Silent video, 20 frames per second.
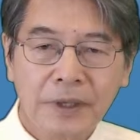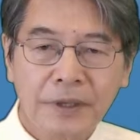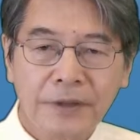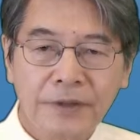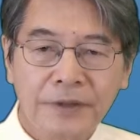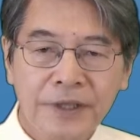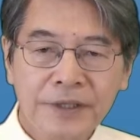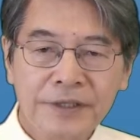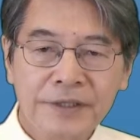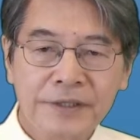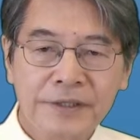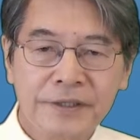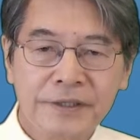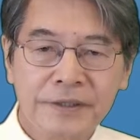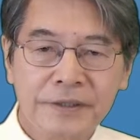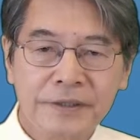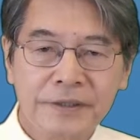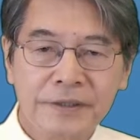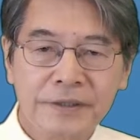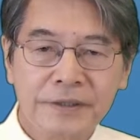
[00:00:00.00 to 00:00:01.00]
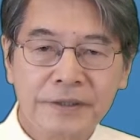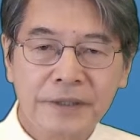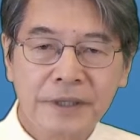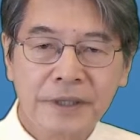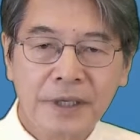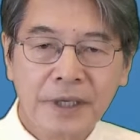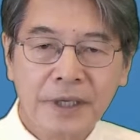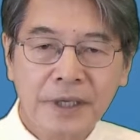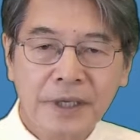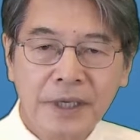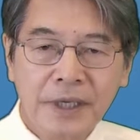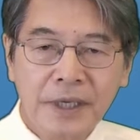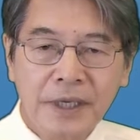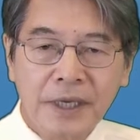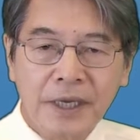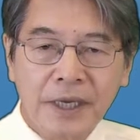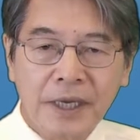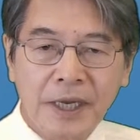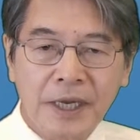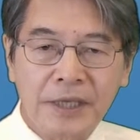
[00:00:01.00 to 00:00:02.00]
This
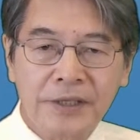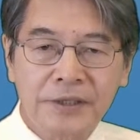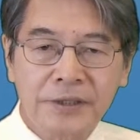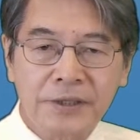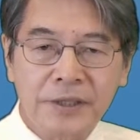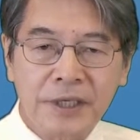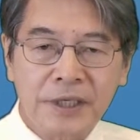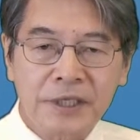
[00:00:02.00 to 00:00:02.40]
is the